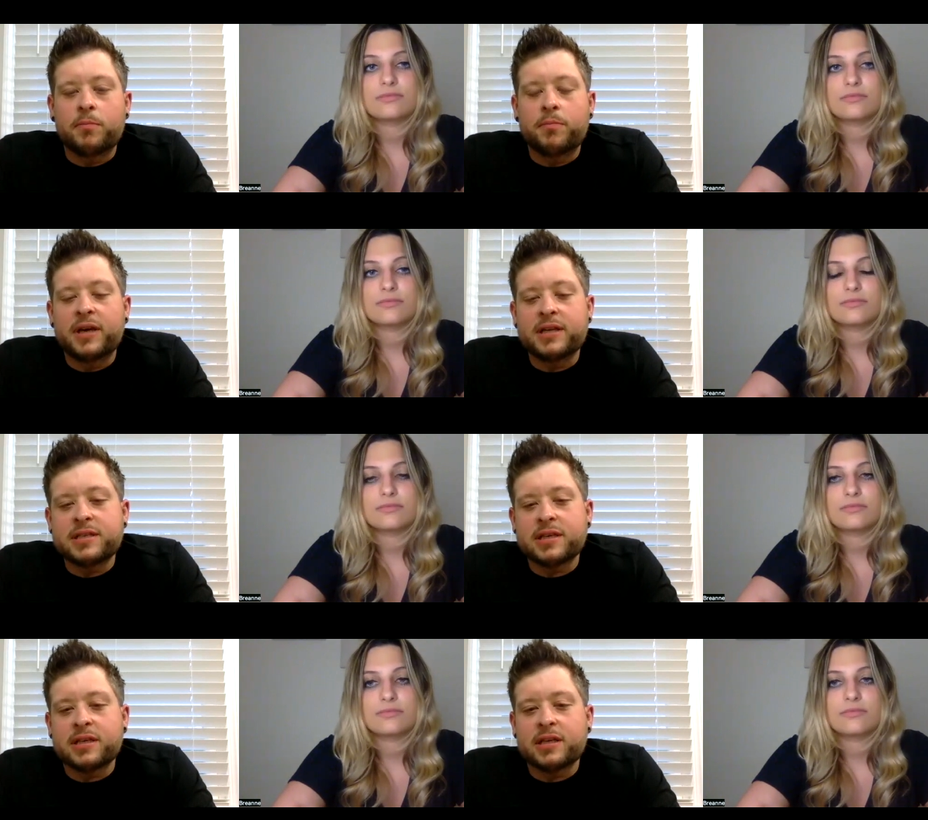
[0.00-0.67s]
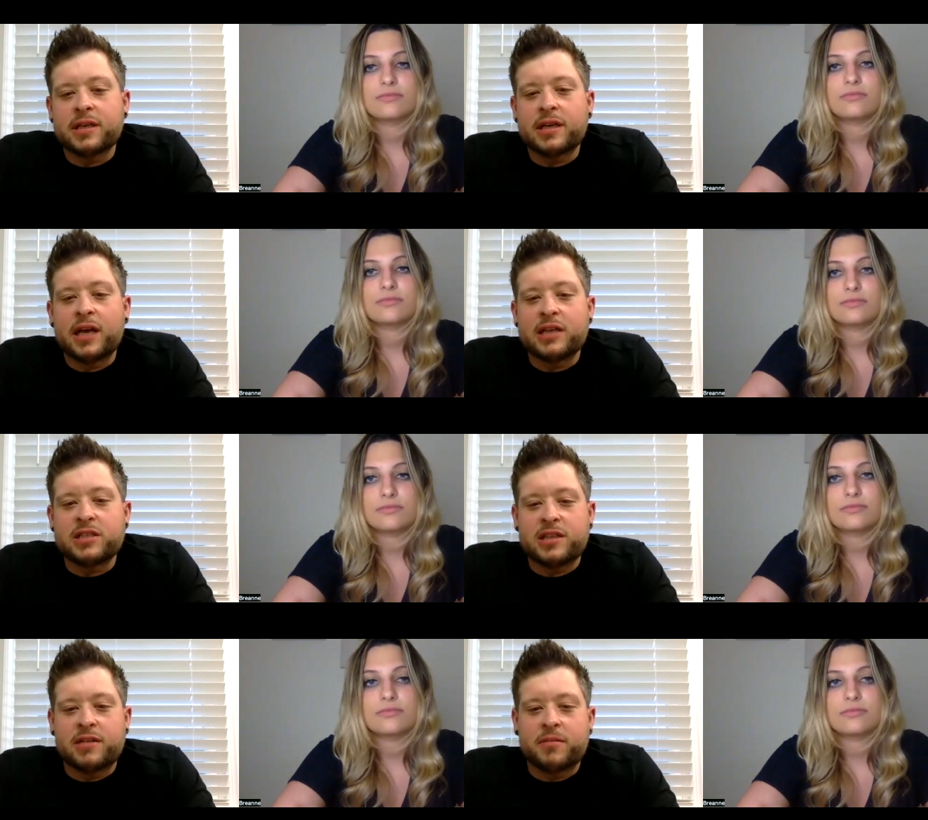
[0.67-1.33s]
Speaker 1: Basically, I
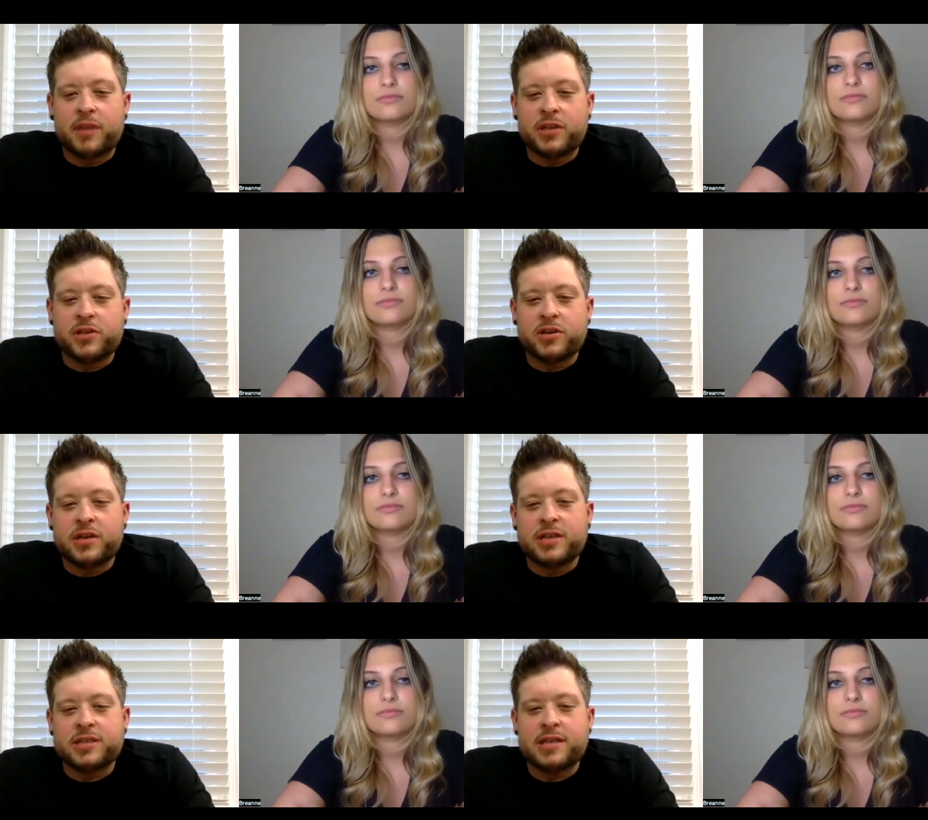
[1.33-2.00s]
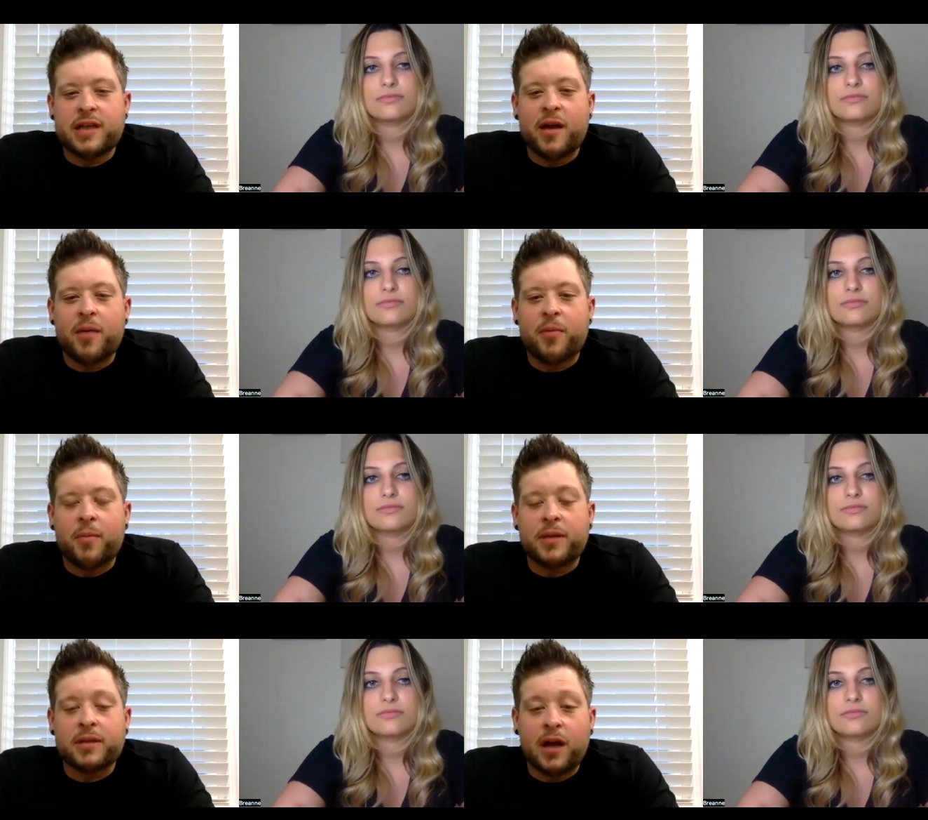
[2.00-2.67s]
just have to make sure I stay up
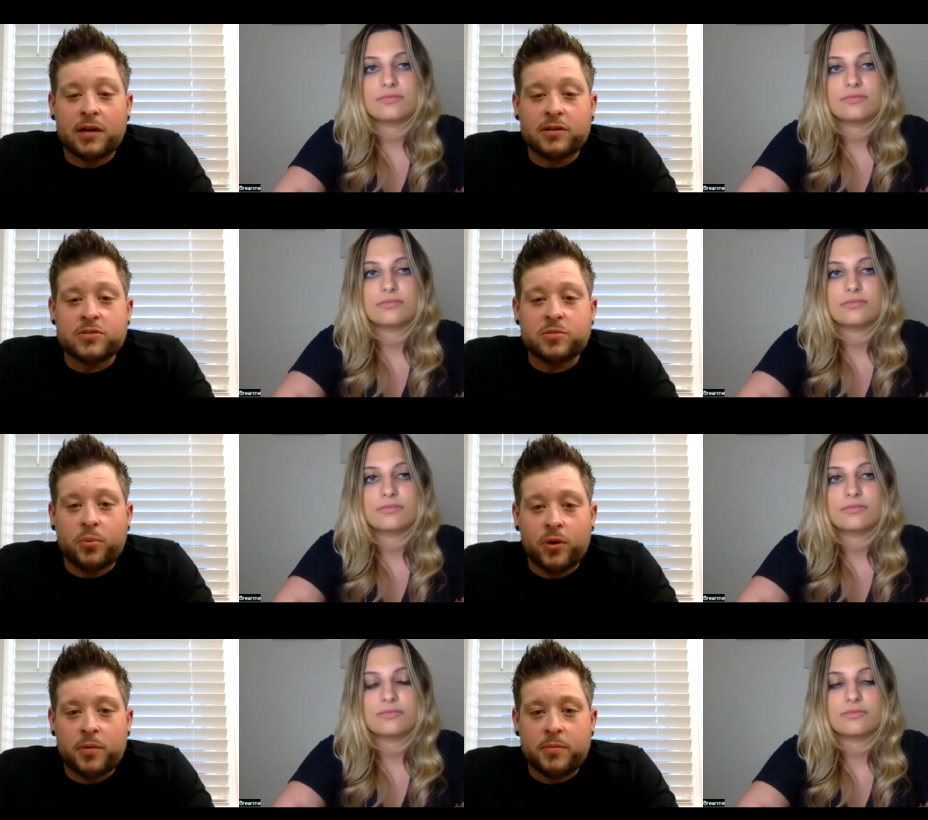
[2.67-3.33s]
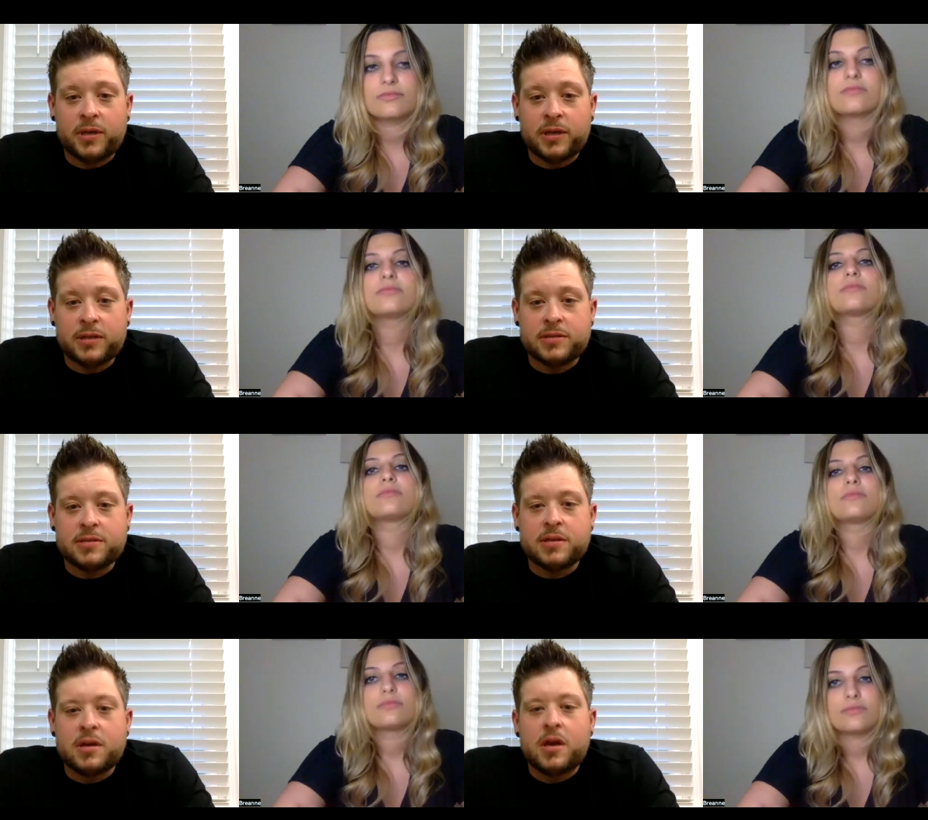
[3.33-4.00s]
on my doctor's
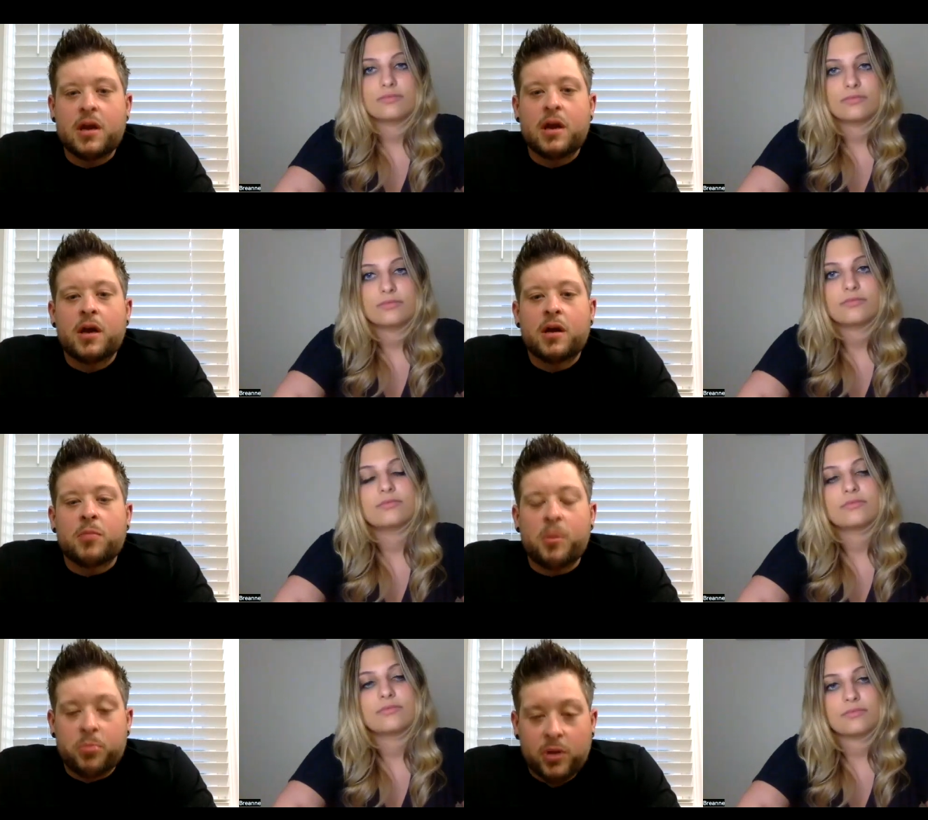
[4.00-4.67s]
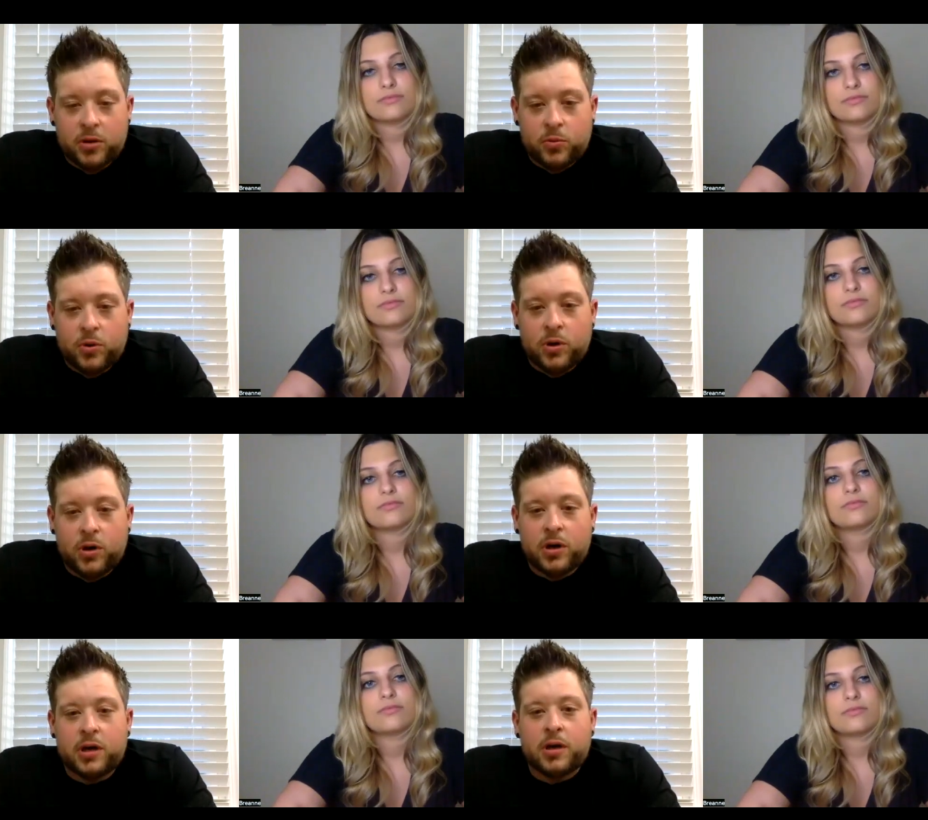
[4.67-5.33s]
appointments, my blood
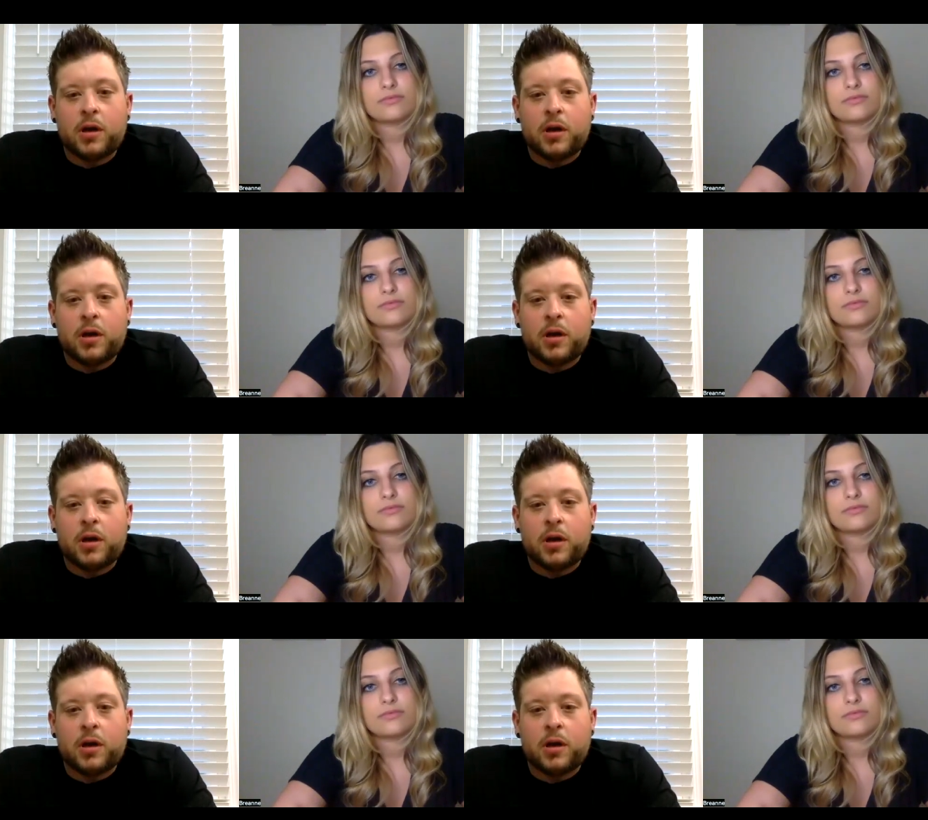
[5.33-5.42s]
work,